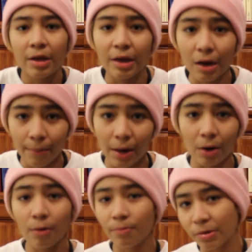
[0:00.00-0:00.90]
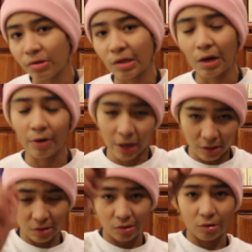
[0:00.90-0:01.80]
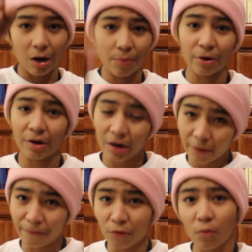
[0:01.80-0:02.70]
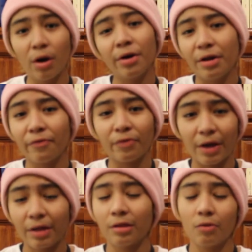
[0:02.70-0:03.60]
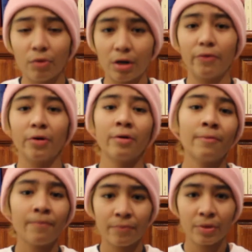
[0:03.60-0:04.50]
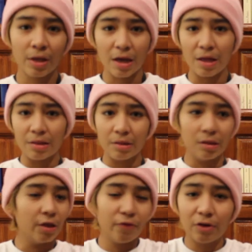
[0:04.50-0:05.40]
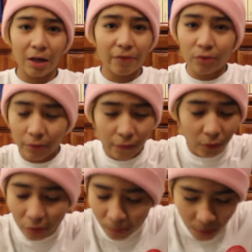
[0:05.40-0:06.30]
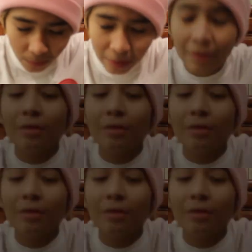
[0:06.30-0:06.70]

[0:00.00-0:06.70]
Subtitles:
And I'm out. Peace out. Hit the subscribe button if you want. If not, then whatever. And live your life to the fullest, baby.